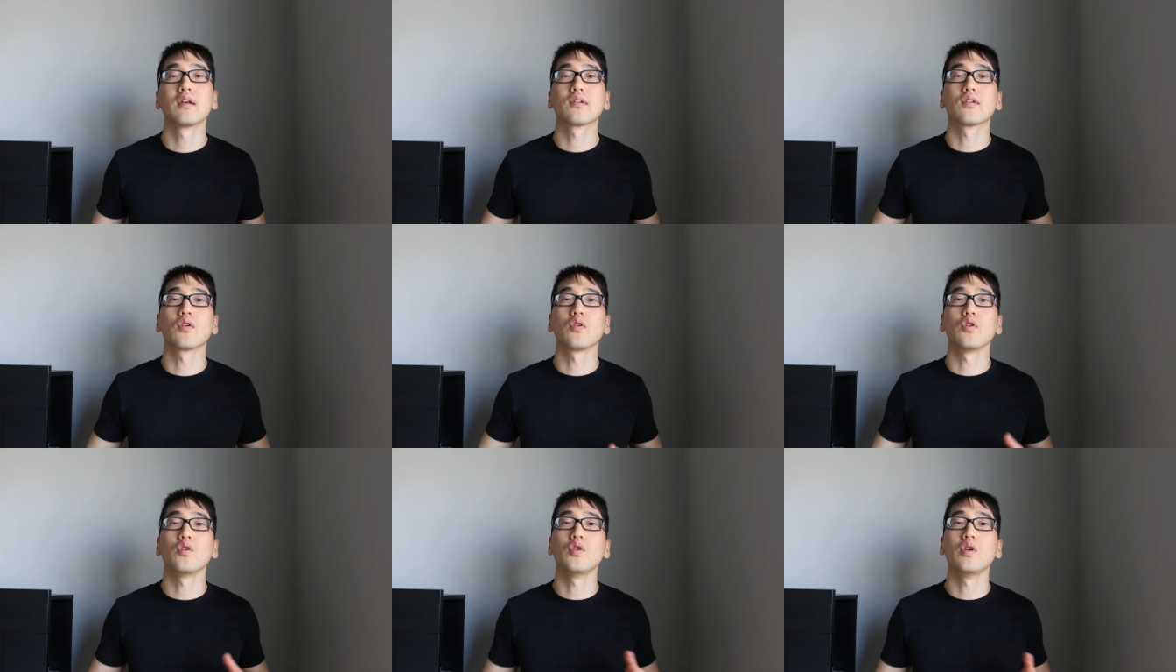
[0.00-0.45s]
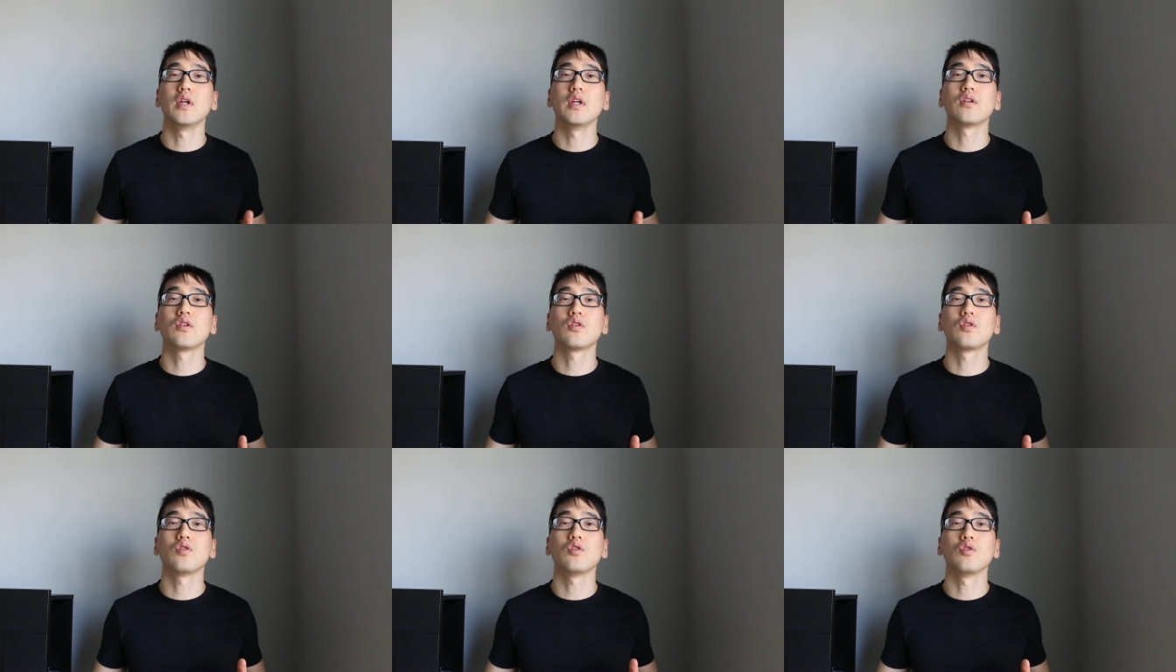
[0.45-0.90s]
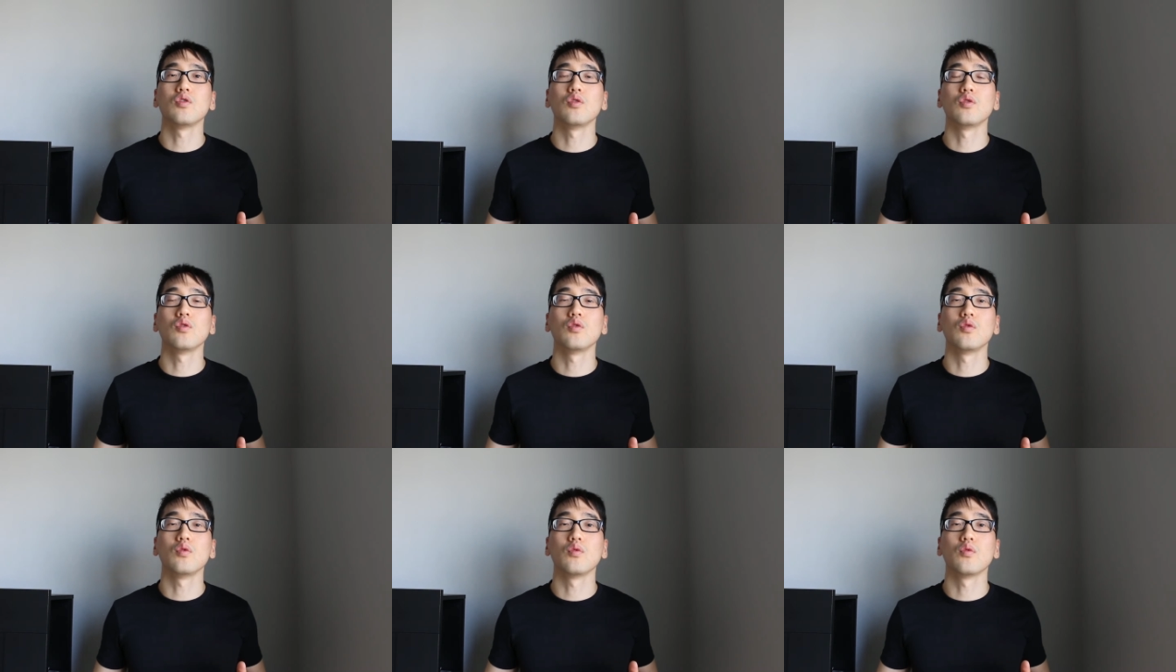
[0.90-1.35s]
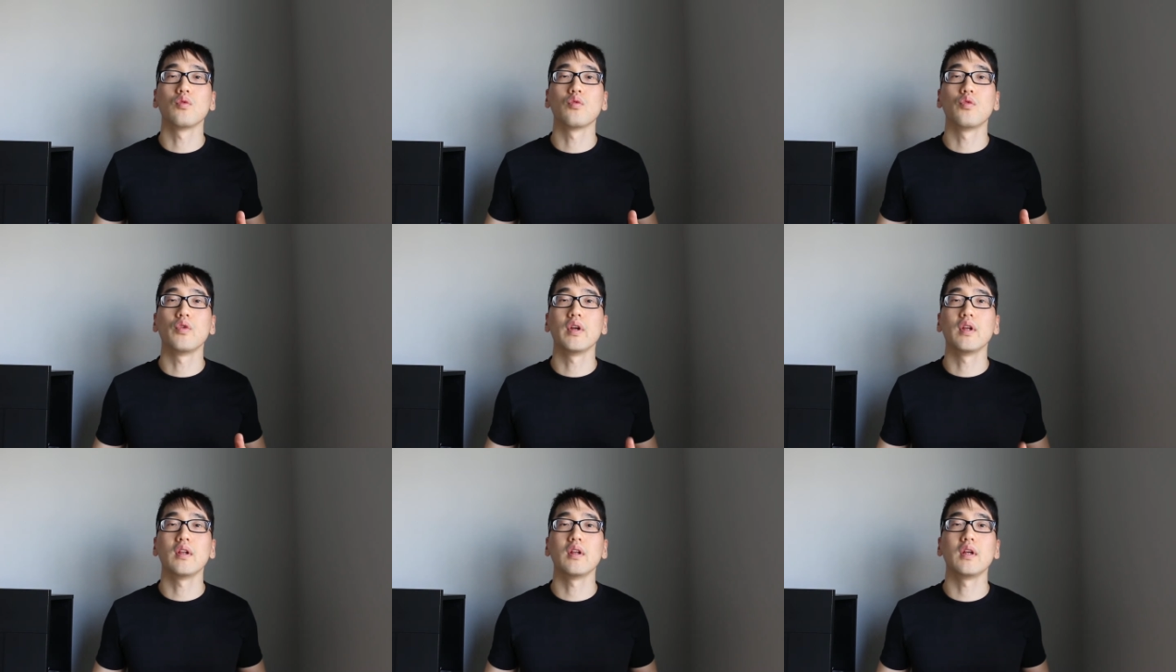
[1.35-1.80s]
So you need to
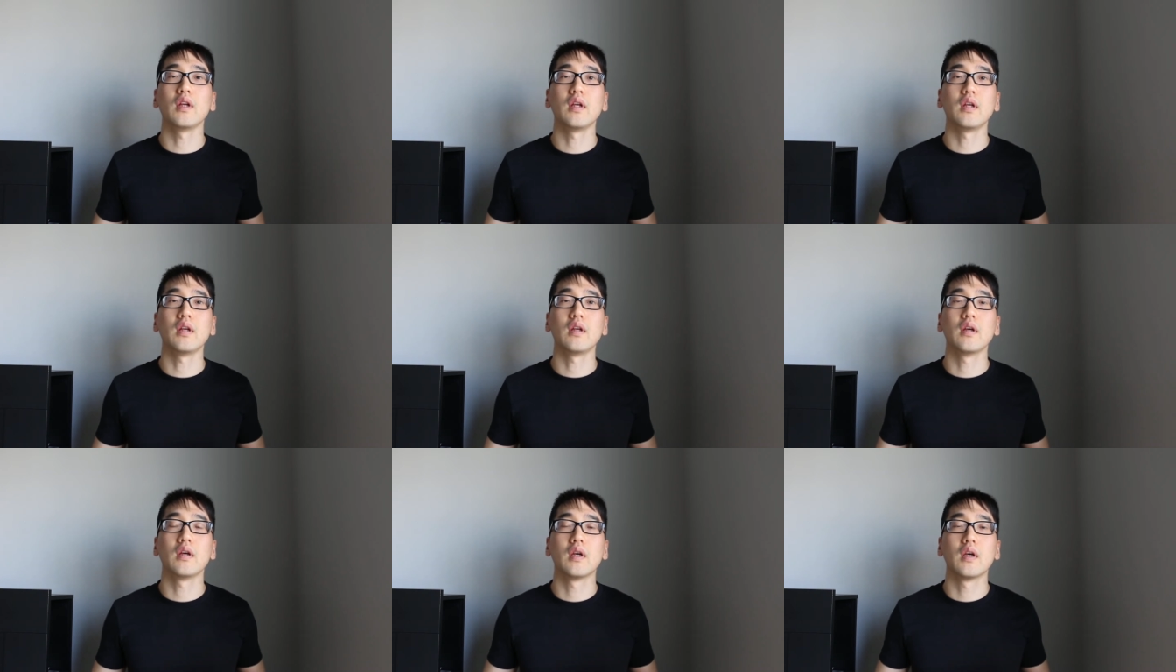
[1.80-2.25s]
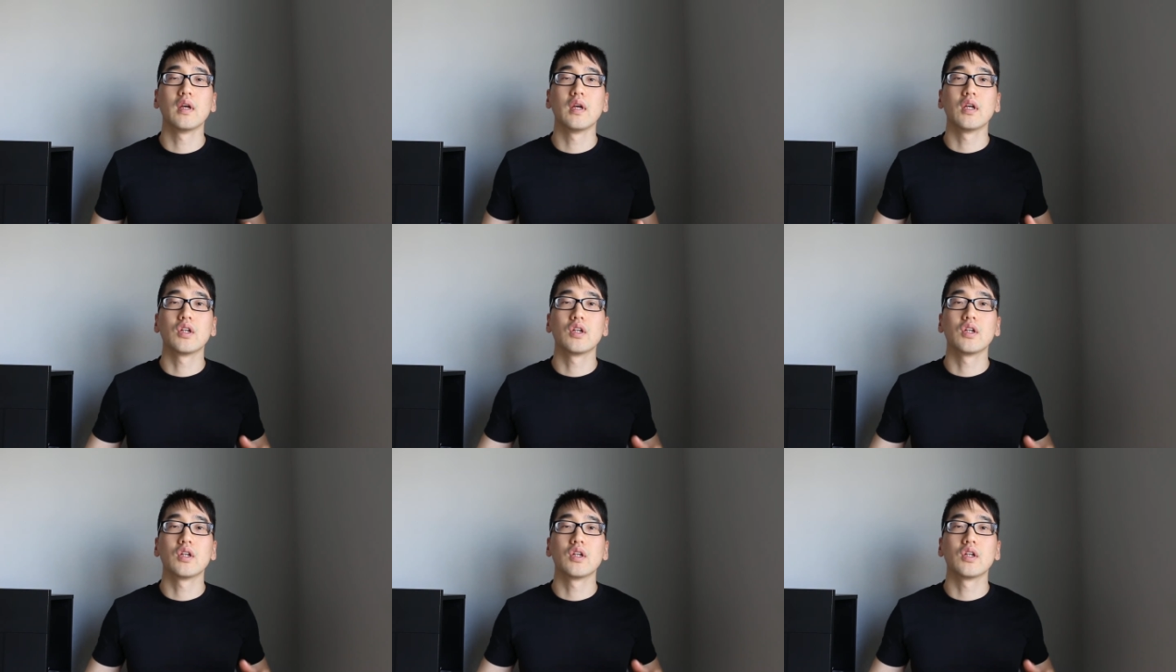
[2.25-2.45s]
really